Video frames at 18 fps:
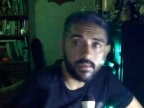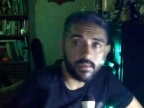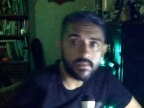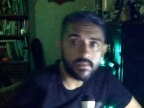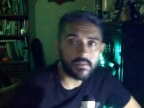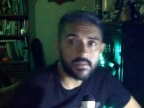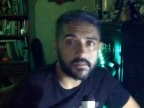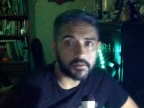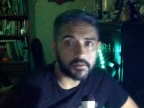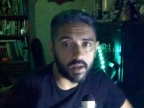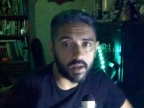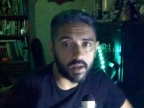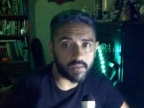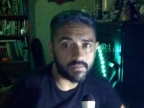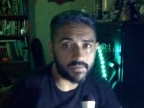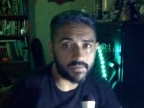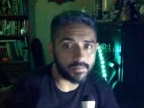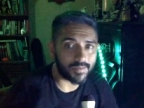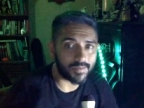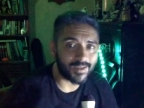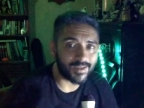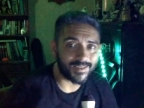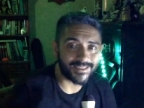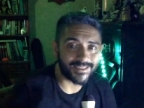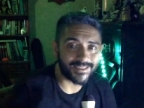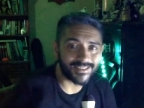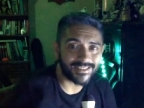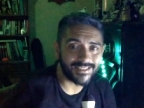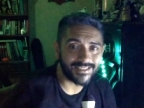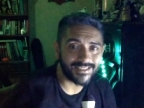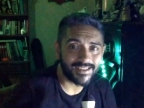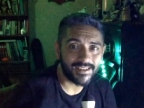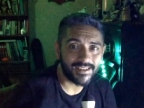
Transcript: subscribe if you must.